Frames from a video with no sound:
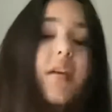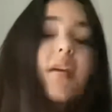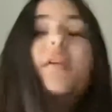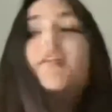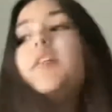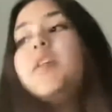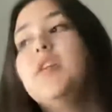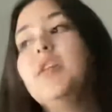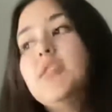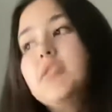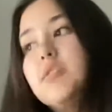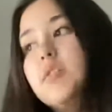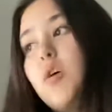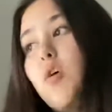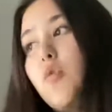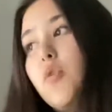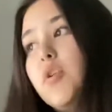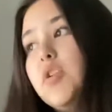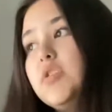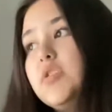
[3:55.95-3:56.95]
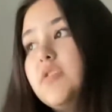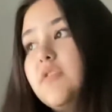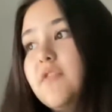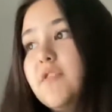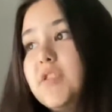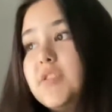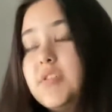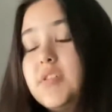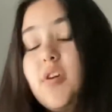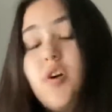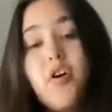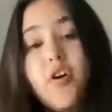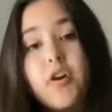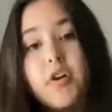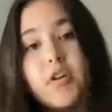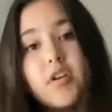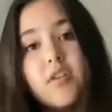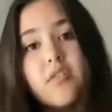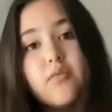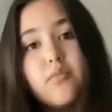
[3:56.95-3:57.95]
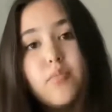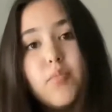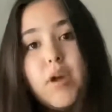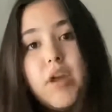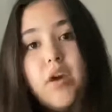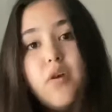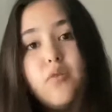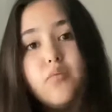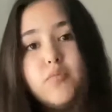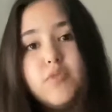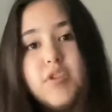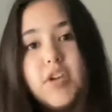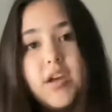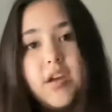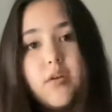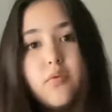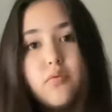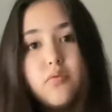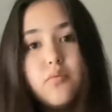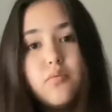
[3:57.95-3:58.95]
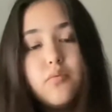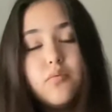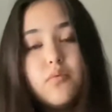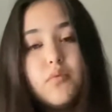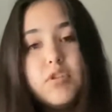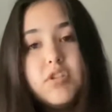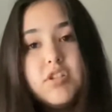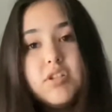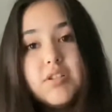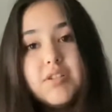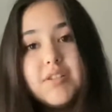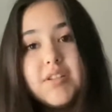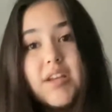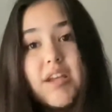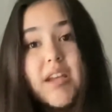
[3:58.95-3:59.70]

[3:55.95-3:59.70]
He is going to visit Kharkiv, my hometown, which is